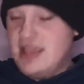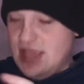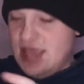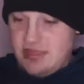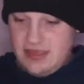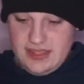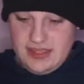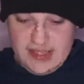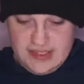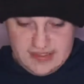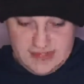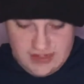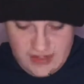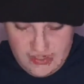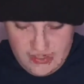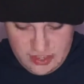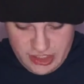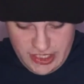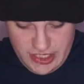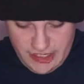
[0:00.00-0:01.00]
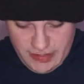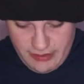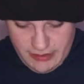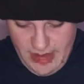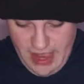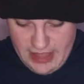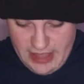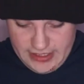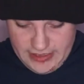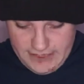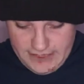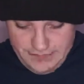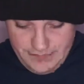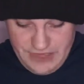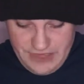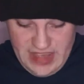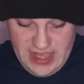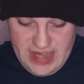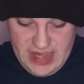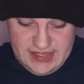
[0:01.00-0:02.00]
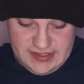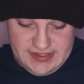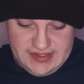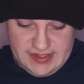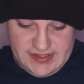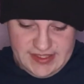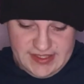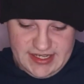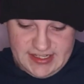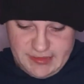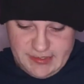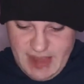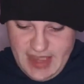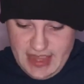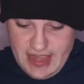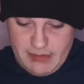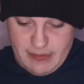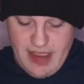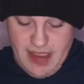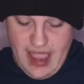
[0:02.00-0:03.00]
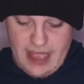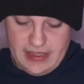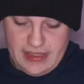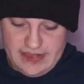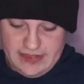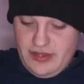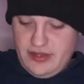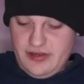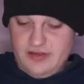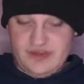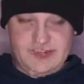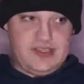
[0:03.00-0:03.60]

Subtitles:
And this eyeshadow palette is a 6-pan palette using